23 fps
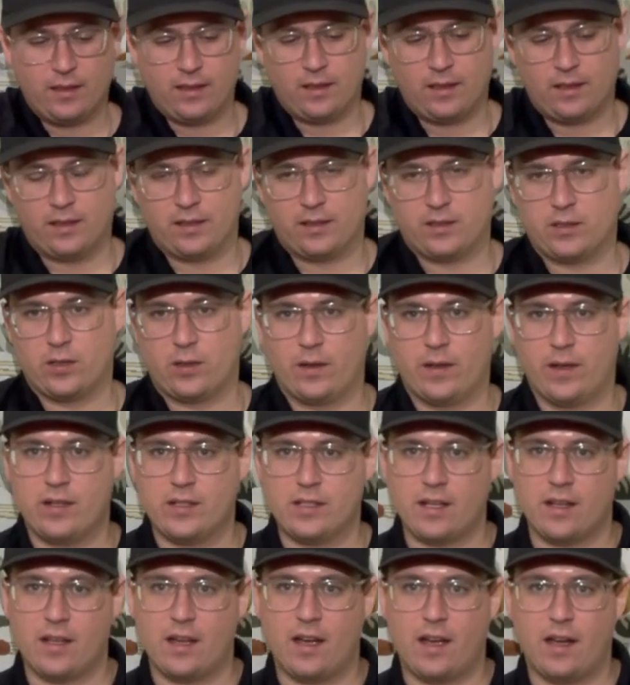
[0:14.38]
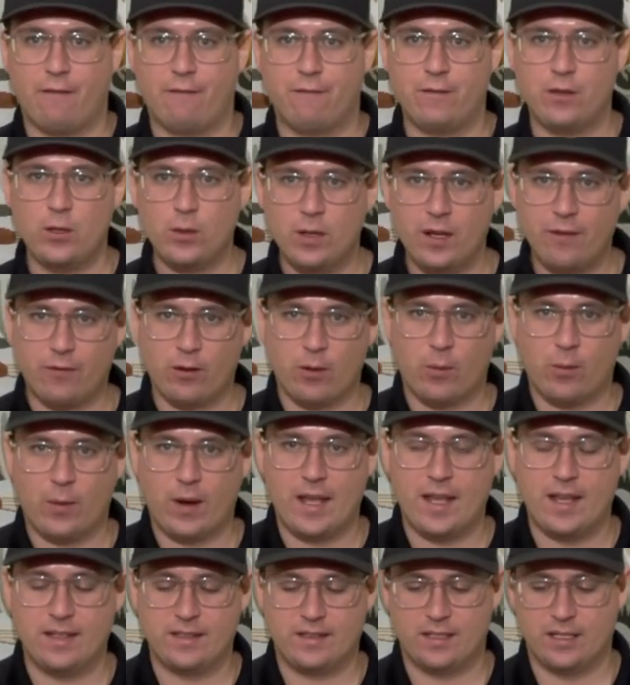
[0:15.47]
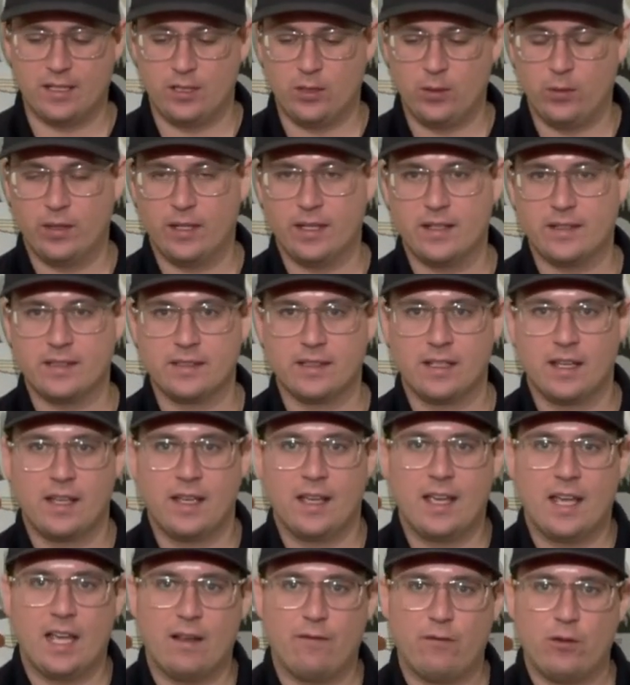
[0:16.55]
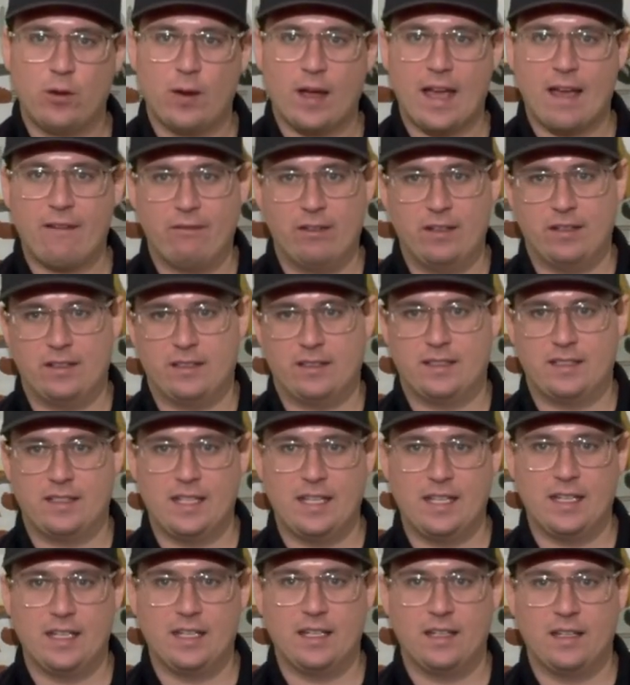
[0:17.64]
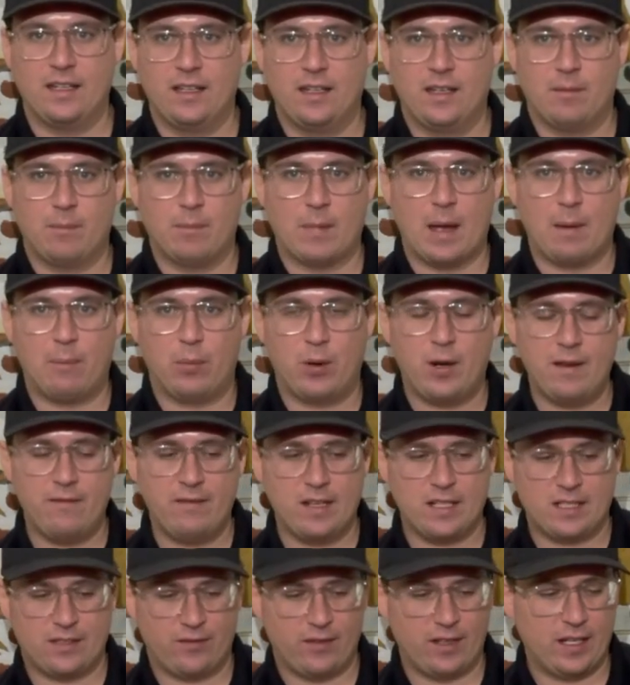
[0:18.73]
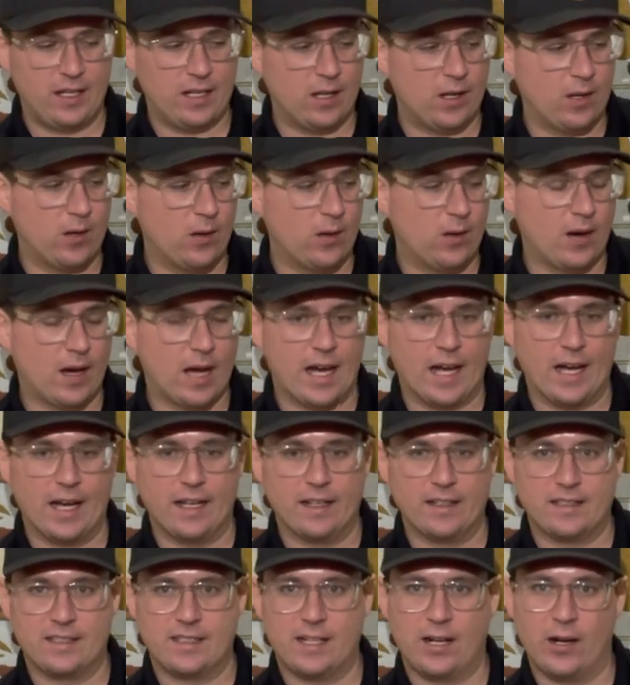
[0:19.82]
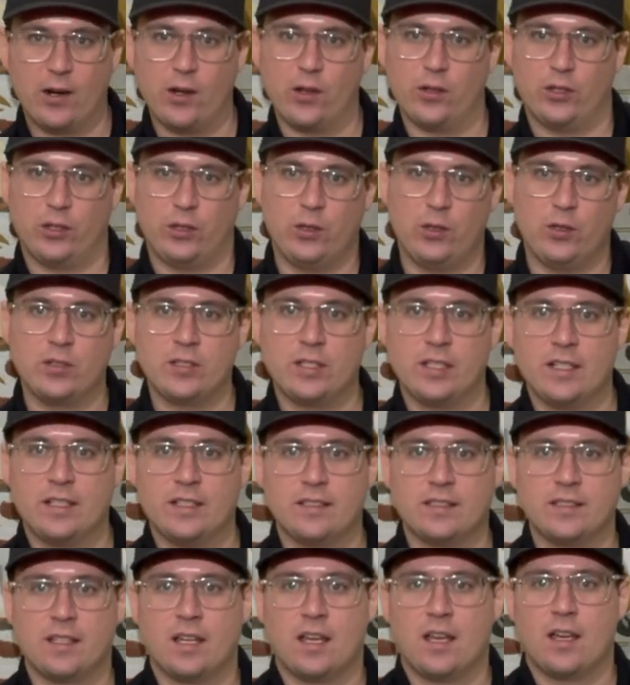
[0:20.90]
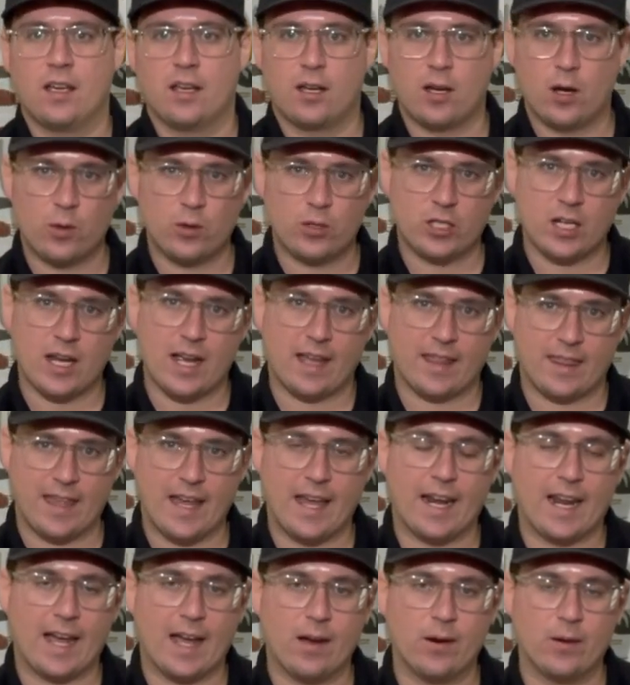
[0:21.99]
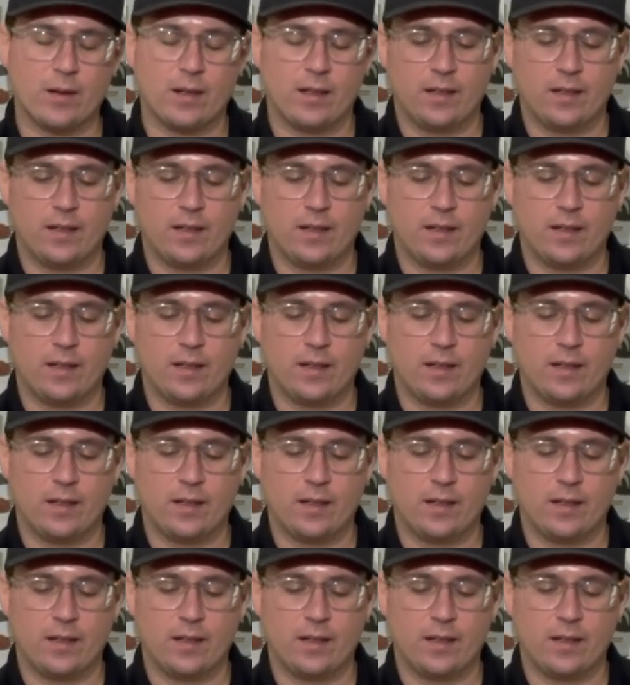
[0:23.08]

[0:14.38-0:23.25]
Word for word: So there's a, a few different ways to do this. If you haven't seen my previous video on serial dilutions, go check that out.